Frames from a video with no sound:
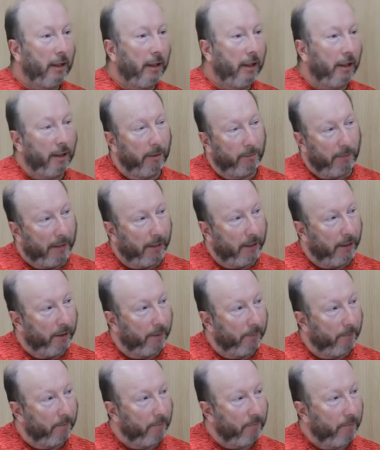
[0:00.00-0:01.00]
and then back
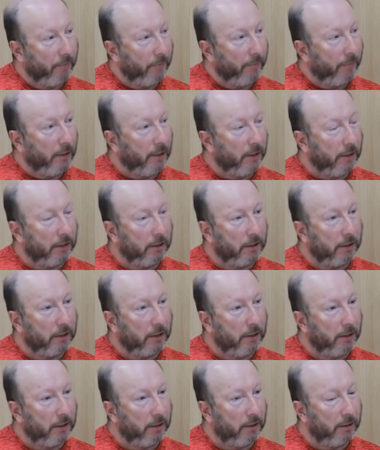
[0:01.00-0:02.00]
home.
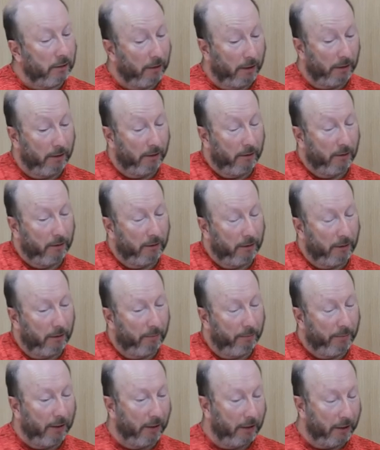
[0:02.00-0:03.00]
And a
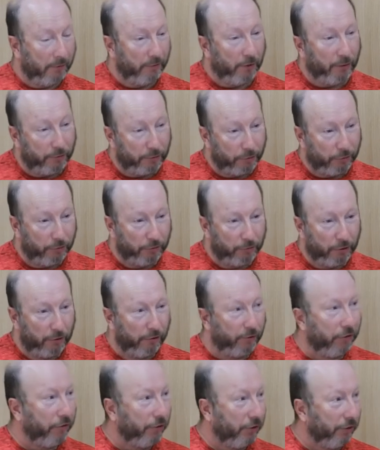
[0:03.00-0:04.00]
bit like if you toured
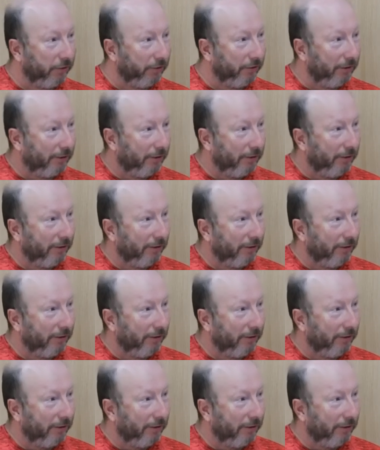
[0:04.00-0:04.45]
London,